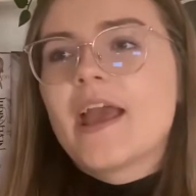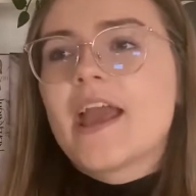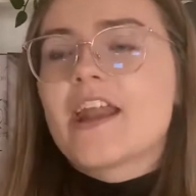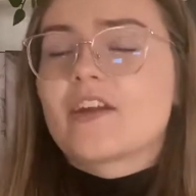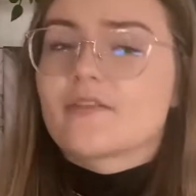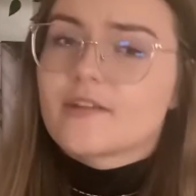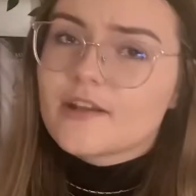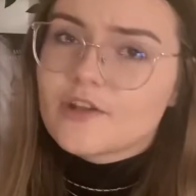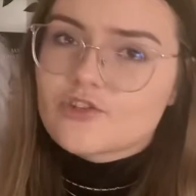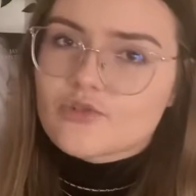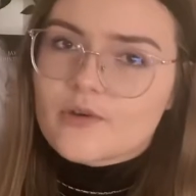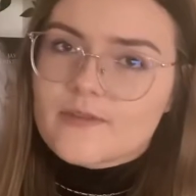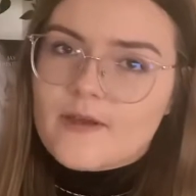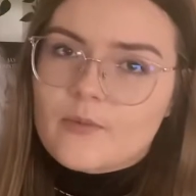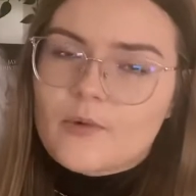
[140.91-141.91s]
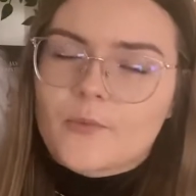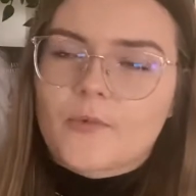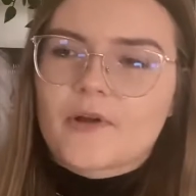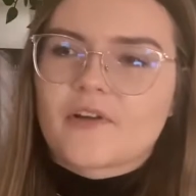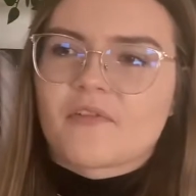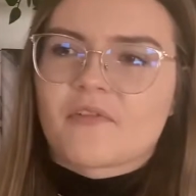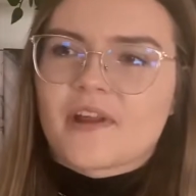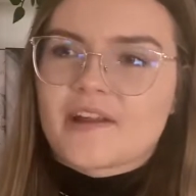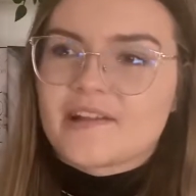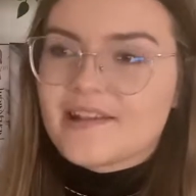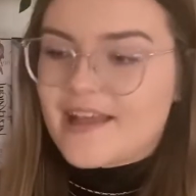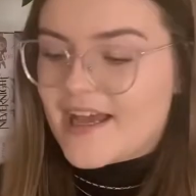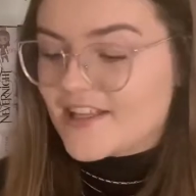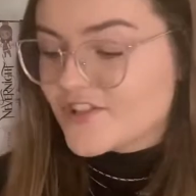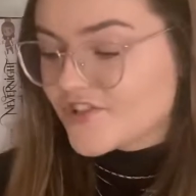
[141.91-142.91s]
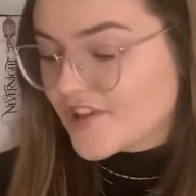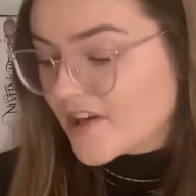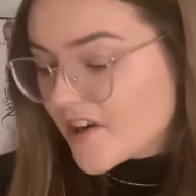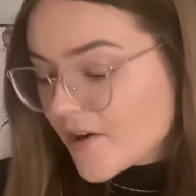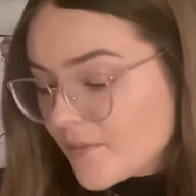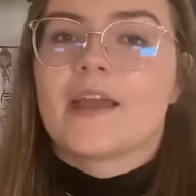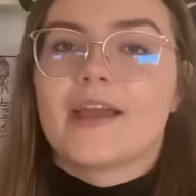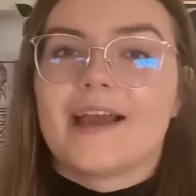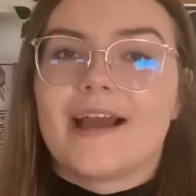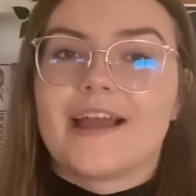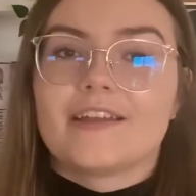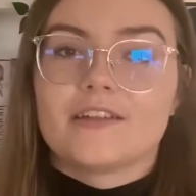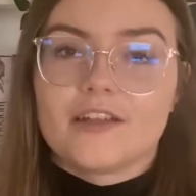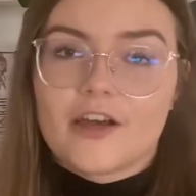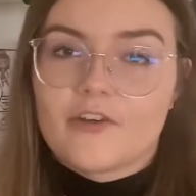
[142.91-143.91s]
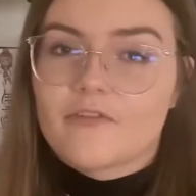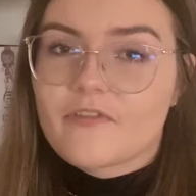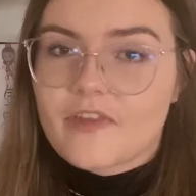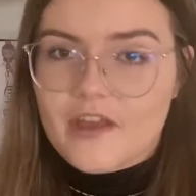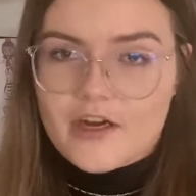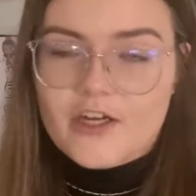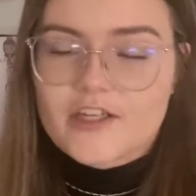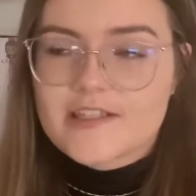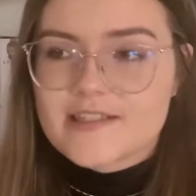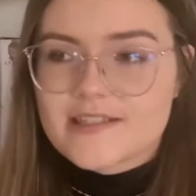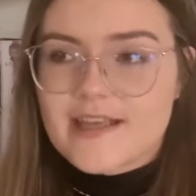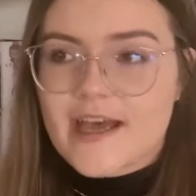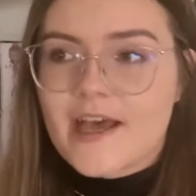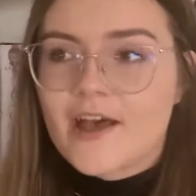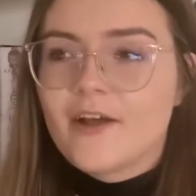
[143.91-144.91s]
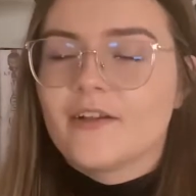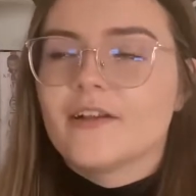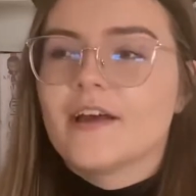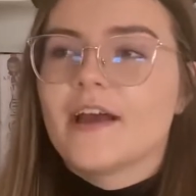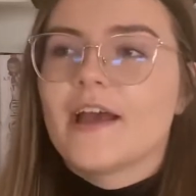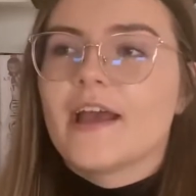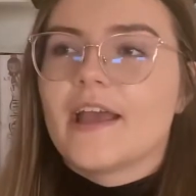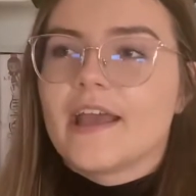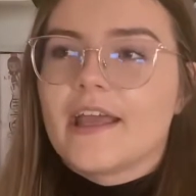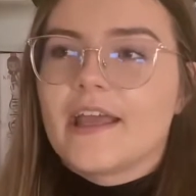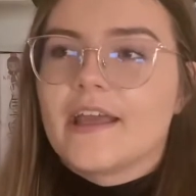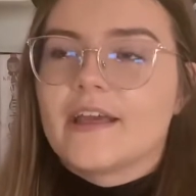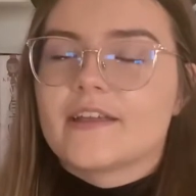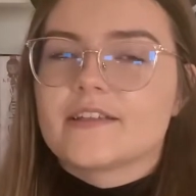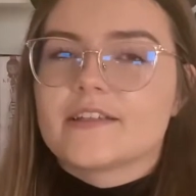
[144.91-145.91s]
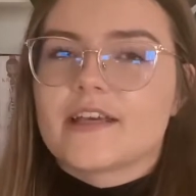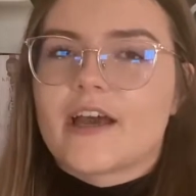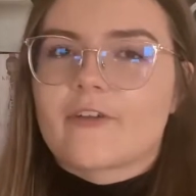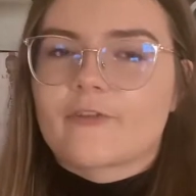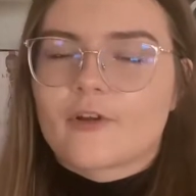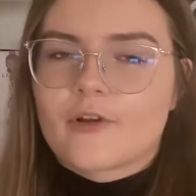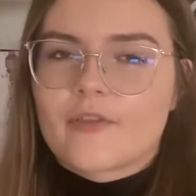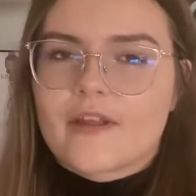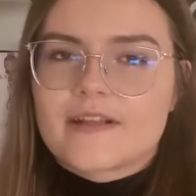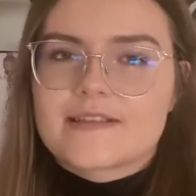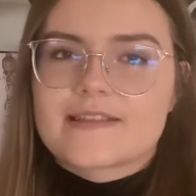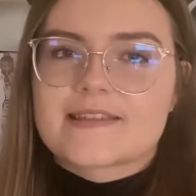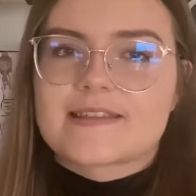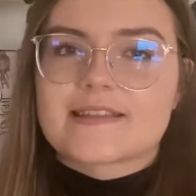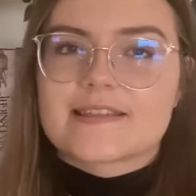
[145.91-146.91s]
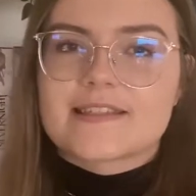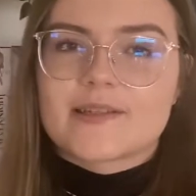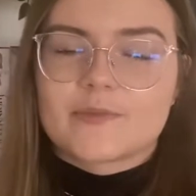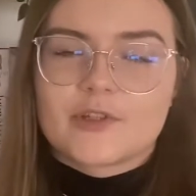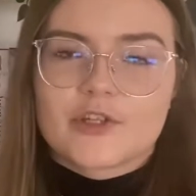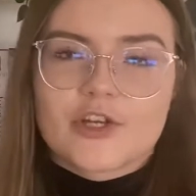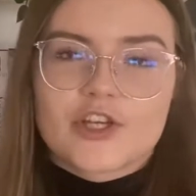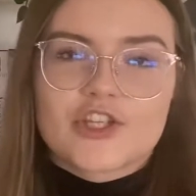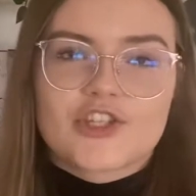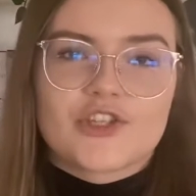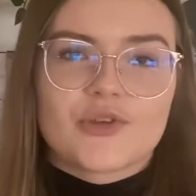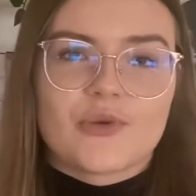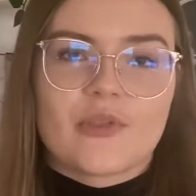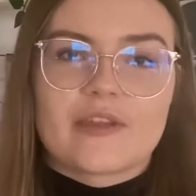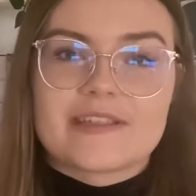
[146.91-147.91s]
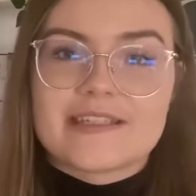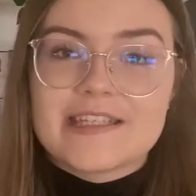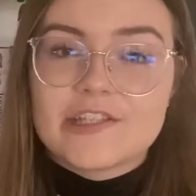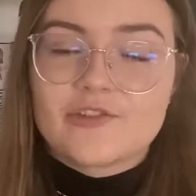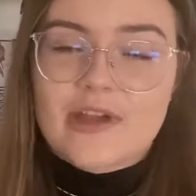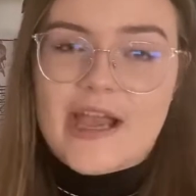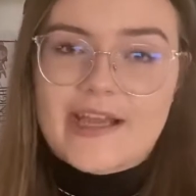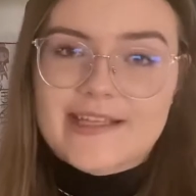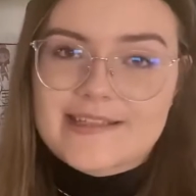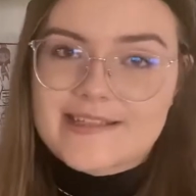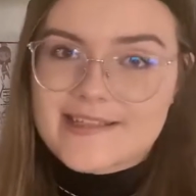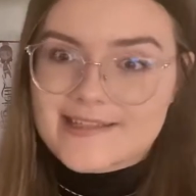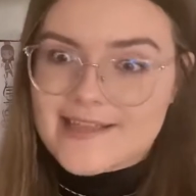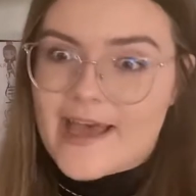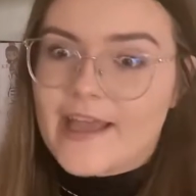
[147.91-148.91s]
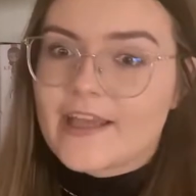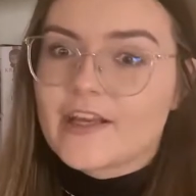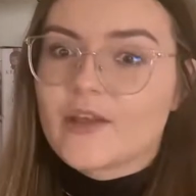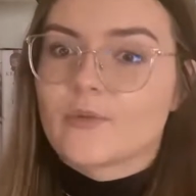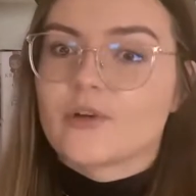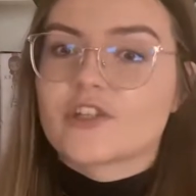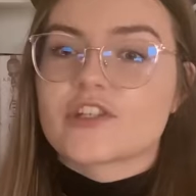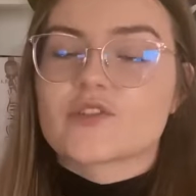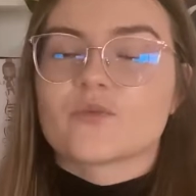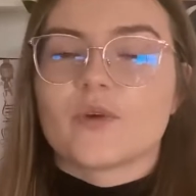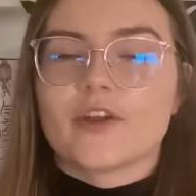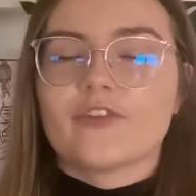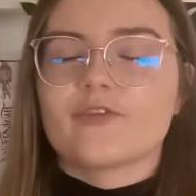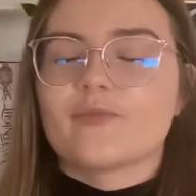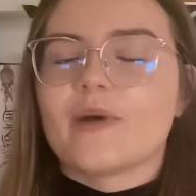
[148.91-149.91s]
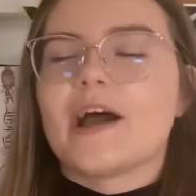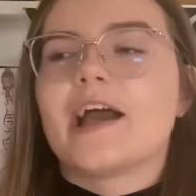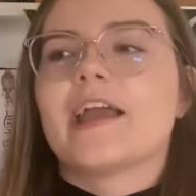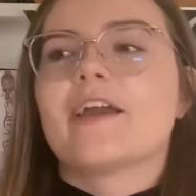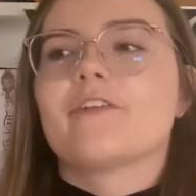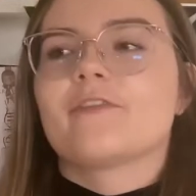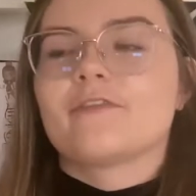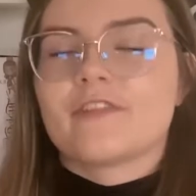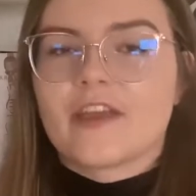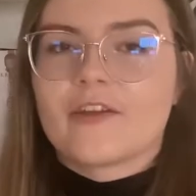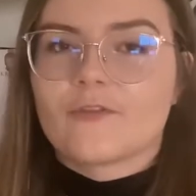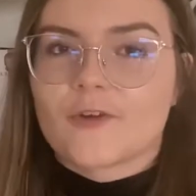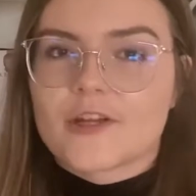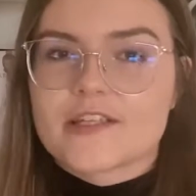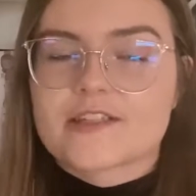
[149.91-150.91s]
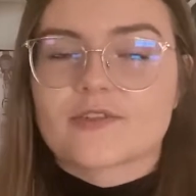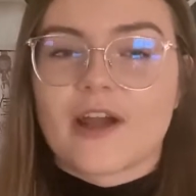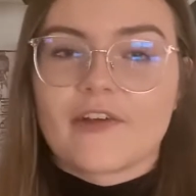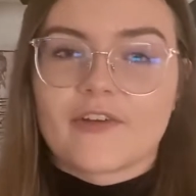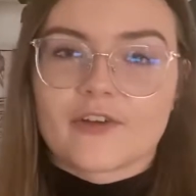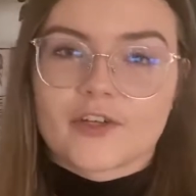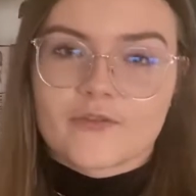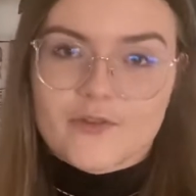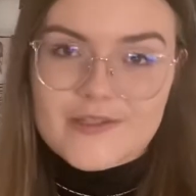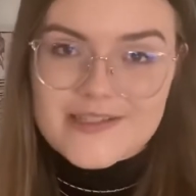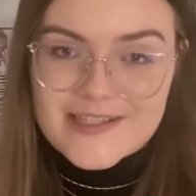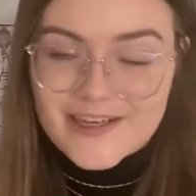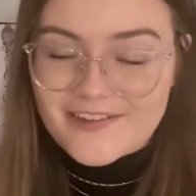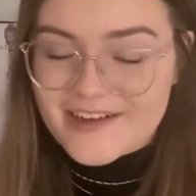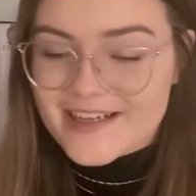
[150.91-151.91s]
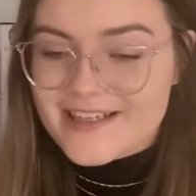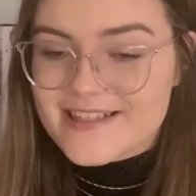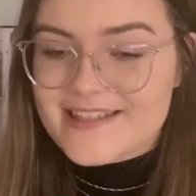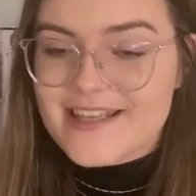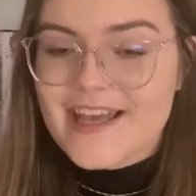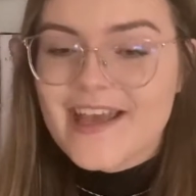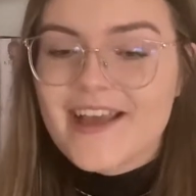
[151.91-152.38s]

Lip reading: And I really enjoyed that one when I read it last year. I love the art style, and I've heard that it's similar to the Tea Dragon Society, which is one of my favorite graphic novel series.